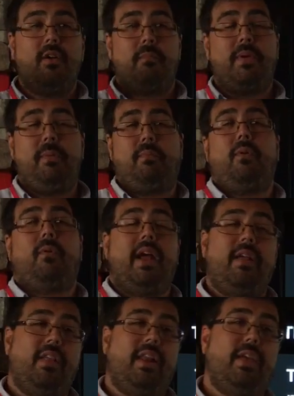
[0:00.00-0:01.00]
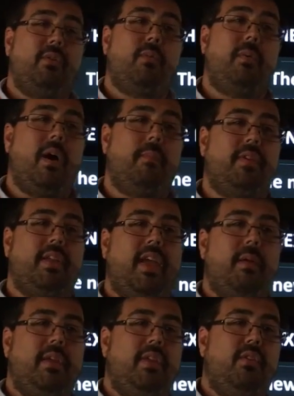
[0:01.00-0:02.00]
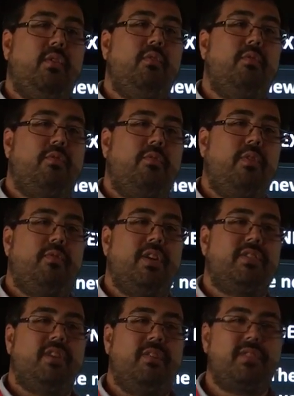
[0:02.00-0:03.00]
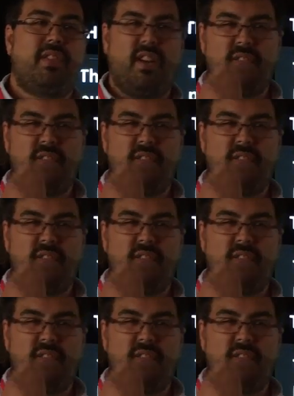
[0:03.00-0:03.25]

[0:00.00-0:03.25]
people around the legal department to get me new refresh stuff.